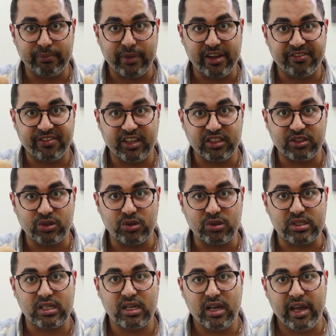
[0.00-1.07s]
my
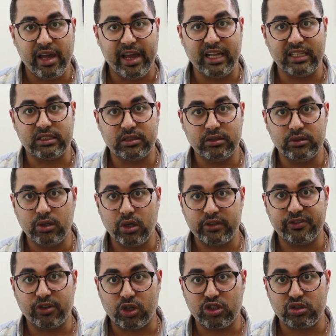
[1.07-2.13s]
videos and
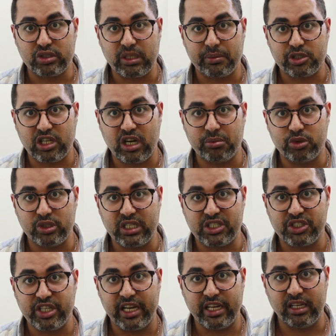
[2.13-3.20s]
don't forget to subscribe to the
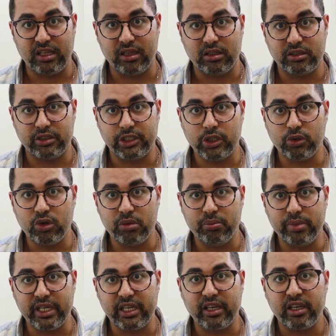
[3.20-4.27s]
channel you will
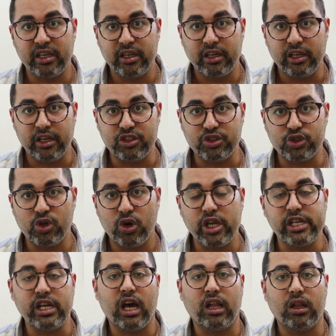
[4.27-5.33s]
be
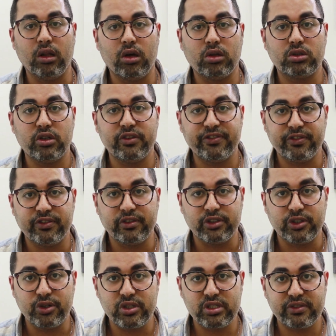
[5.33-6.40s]
enjoying a lot of
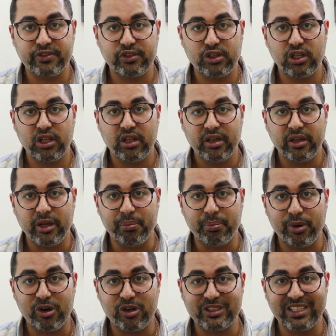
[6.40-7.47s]
useful
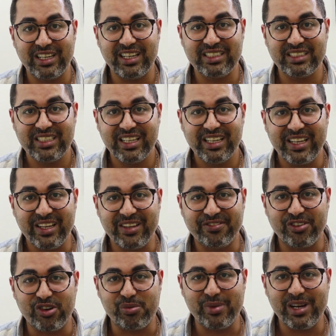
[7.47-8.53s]
important
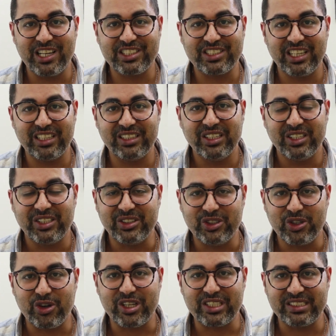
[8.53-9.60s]
information
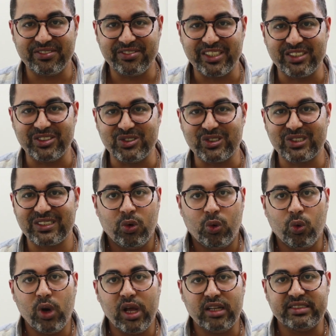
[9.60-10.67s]
during the videos.
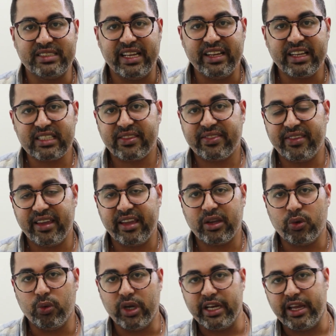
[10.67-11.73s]
Well, the next
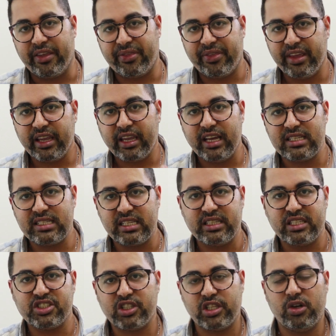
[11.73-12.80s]
thing when I think as
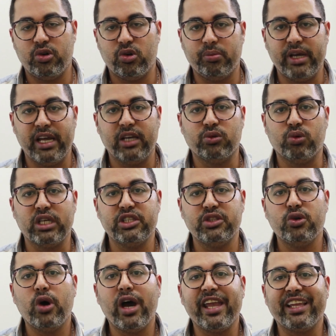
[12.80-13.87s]
a digital nomad,
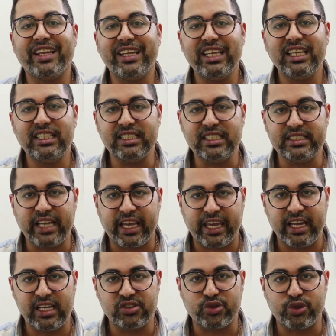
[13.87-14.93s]
what do I need in a
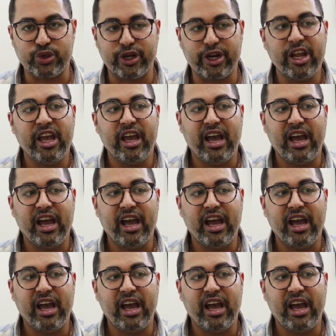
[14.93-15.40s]
country?